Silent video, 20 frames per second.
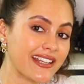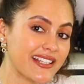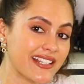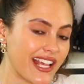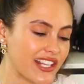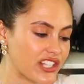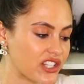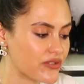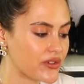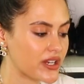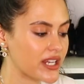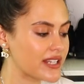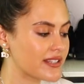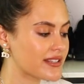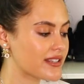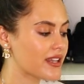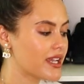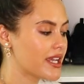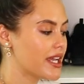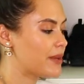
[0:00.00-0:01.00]

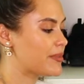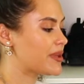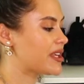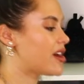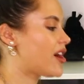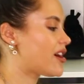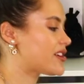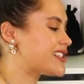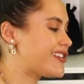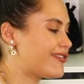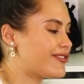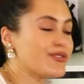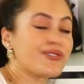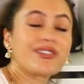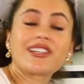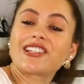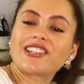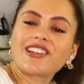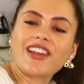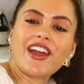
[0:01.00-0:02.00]
accessories because if you
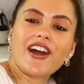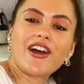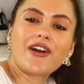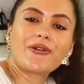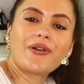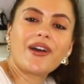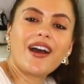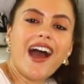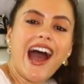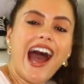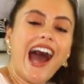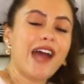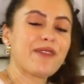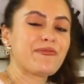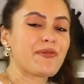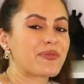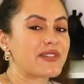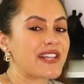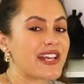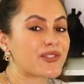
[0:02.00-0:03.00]
didn't know,
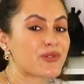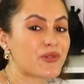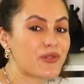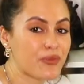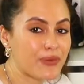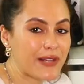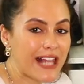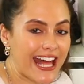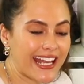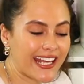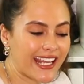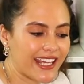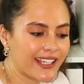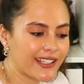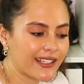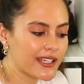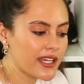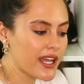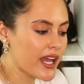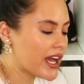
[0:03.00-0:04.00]
I'm obsessed with
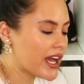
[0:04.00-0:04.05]
planning.